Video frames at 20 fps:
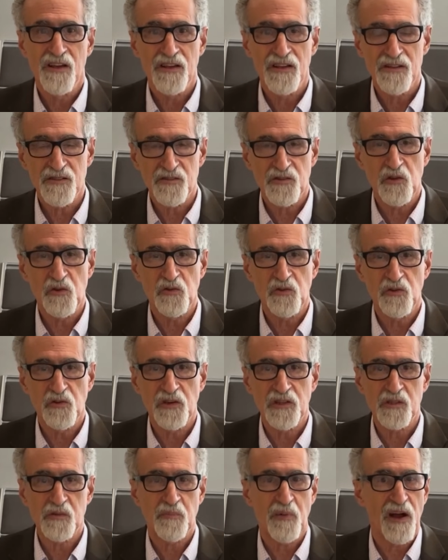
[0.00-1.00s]
is due to
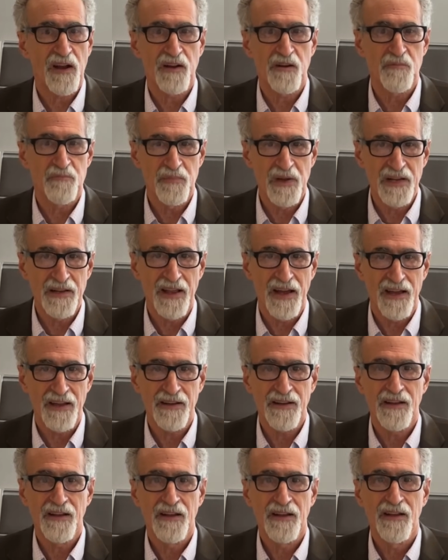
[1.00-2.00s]
expire midnight,
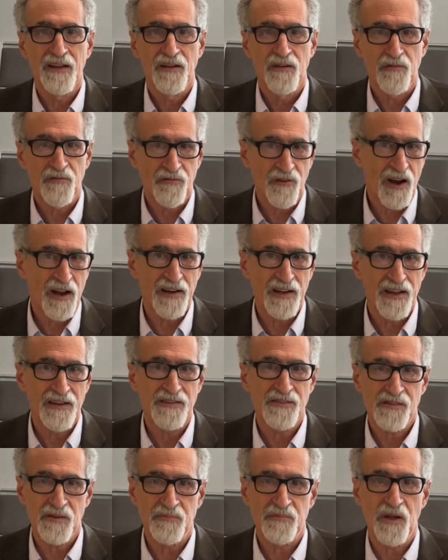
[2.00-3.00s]
Friday,
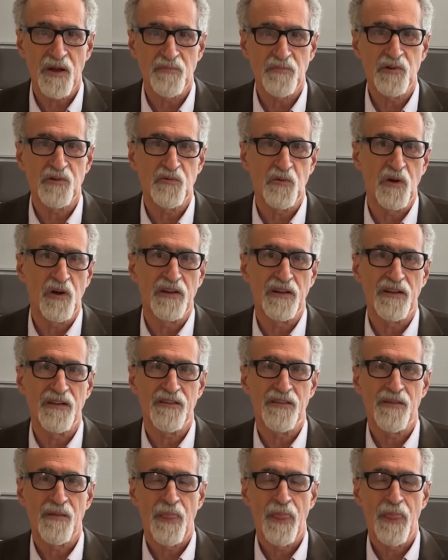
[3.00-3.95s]
September 20th.